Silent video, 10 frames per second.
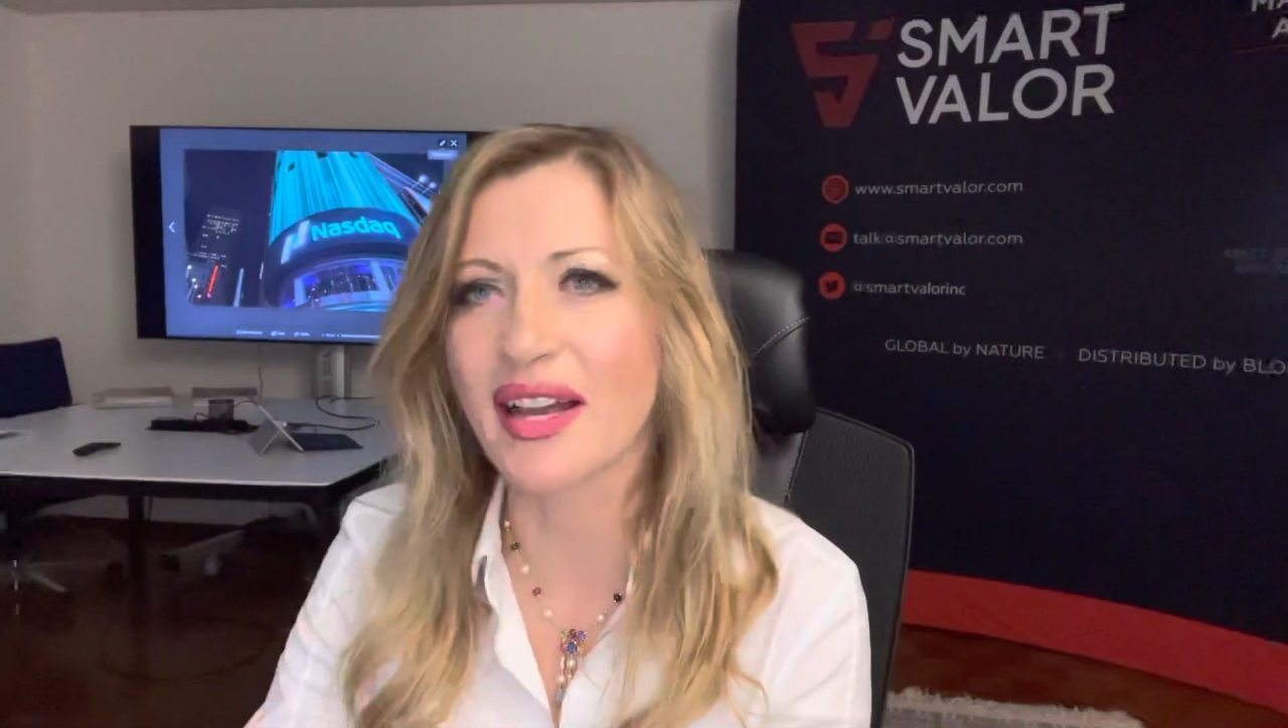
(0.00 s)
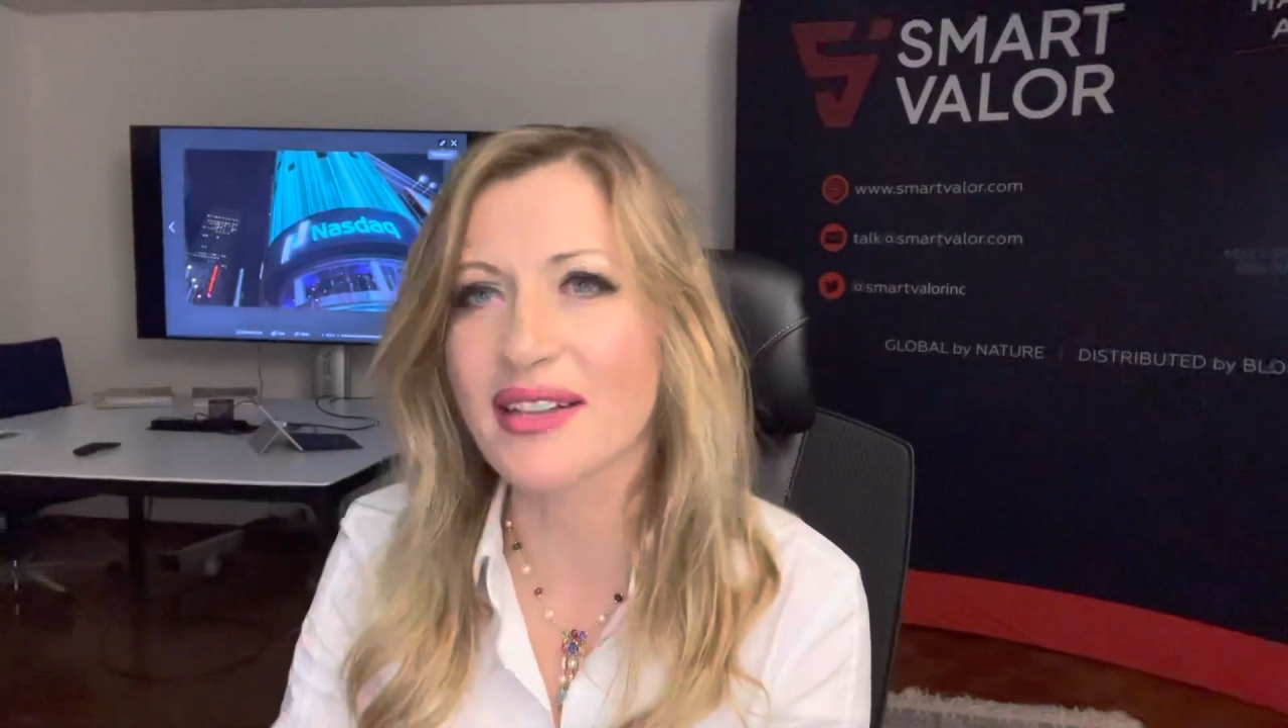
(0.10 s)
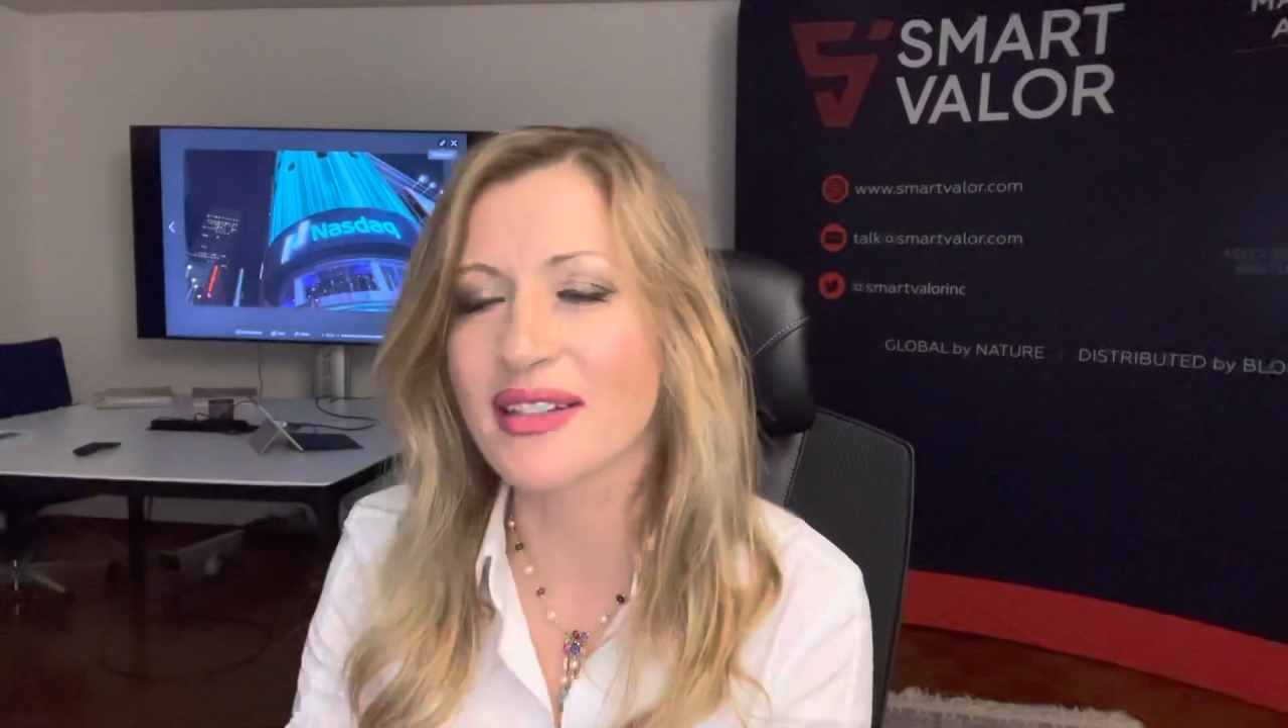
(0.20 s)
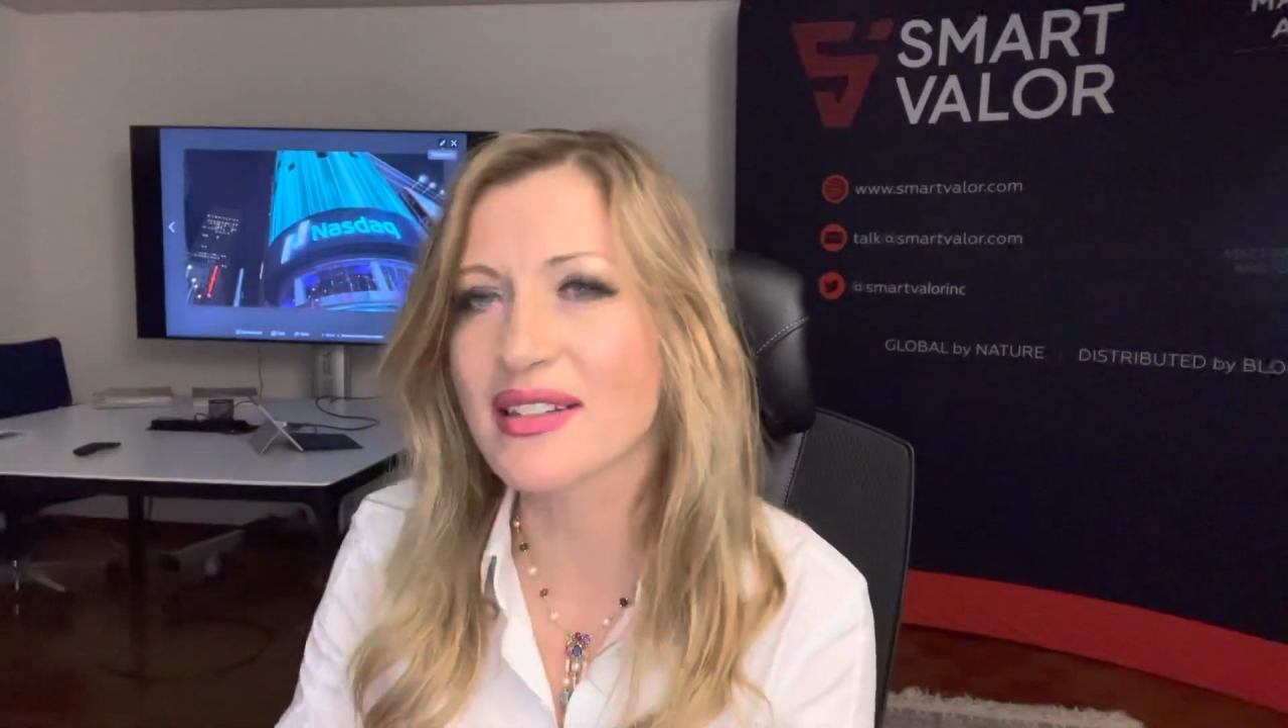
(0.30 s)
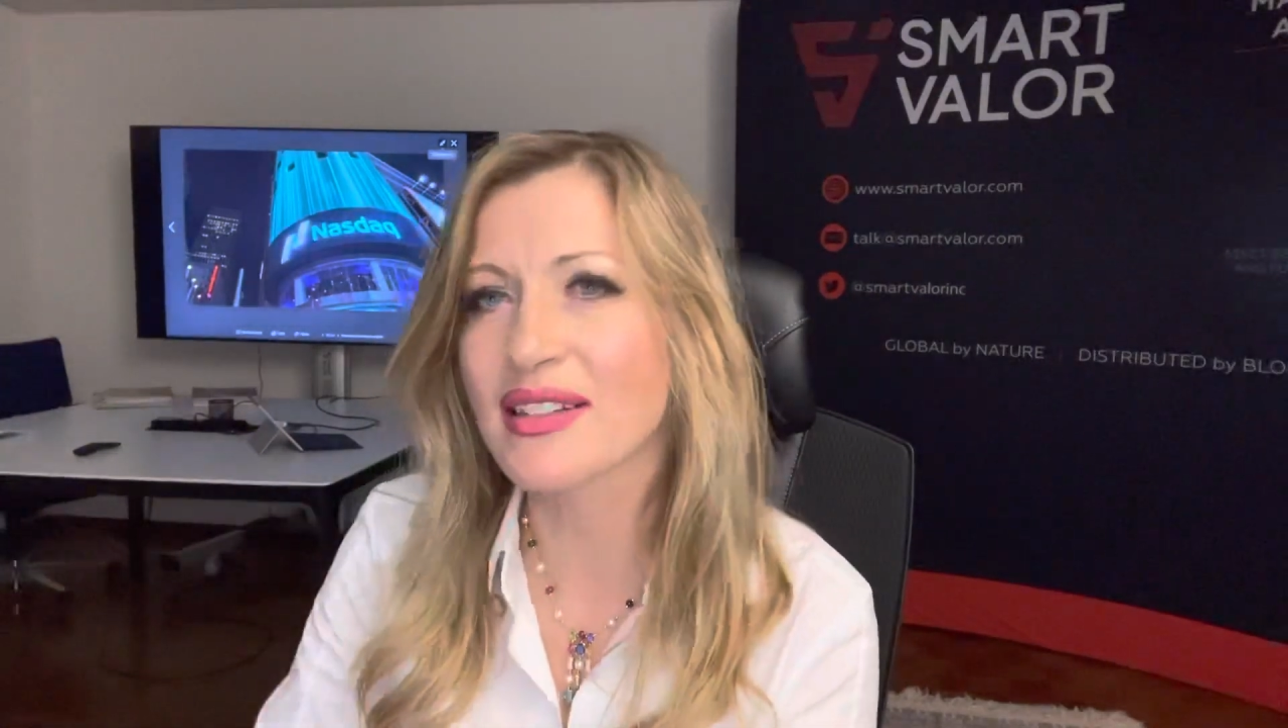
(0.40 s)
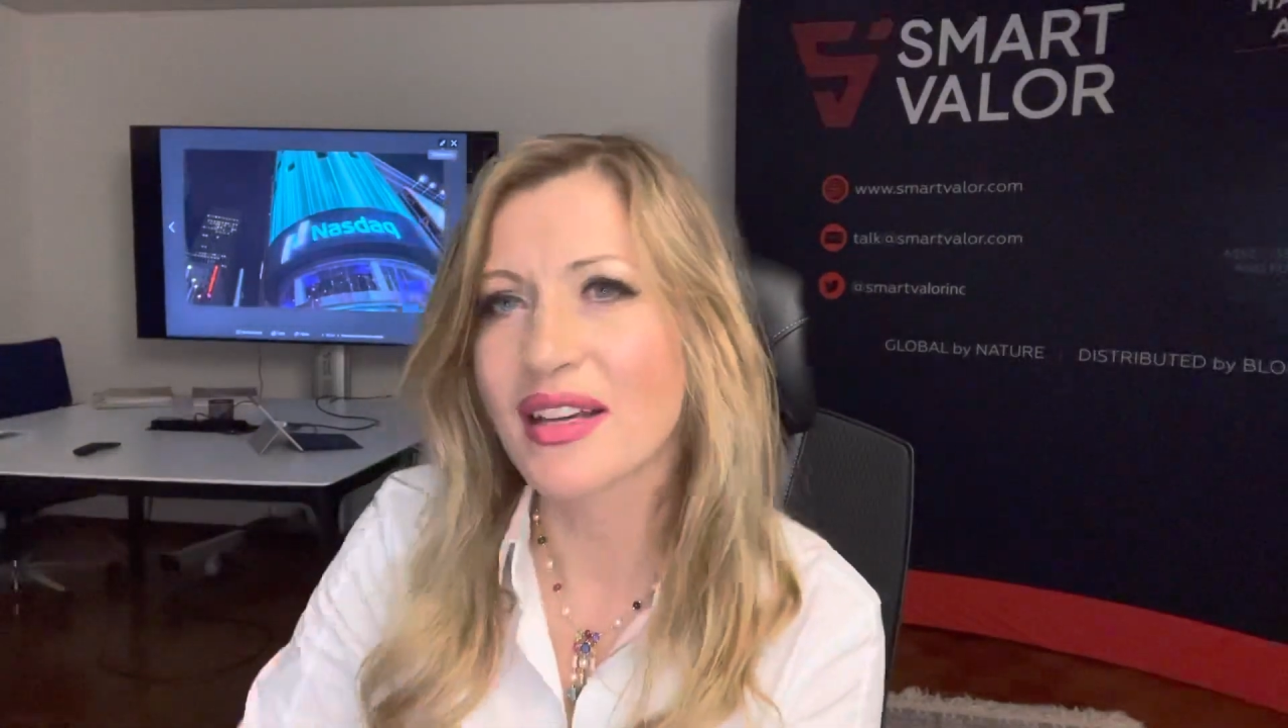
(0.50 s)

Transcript: assets.